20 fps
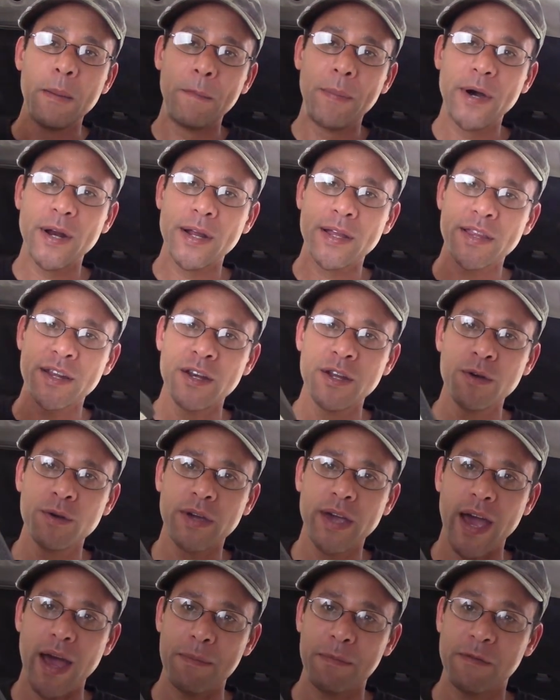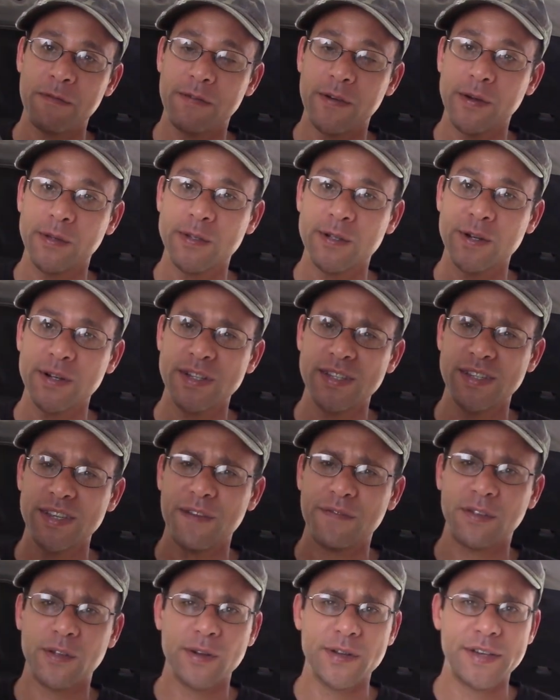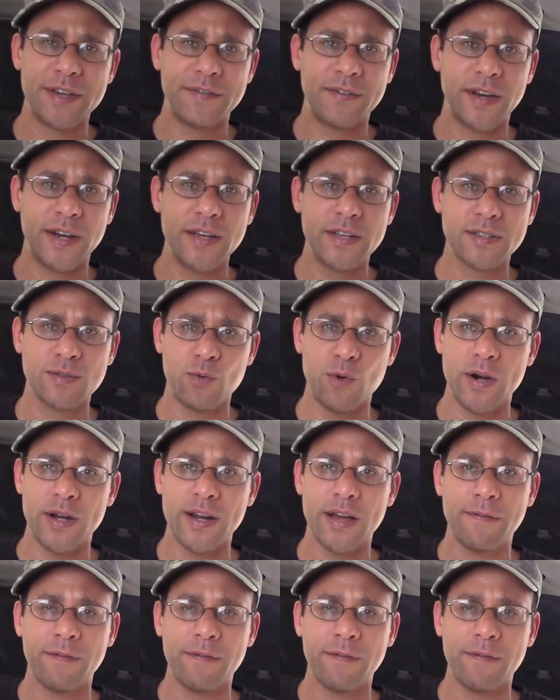put in the new cabin filter, see if there even is one.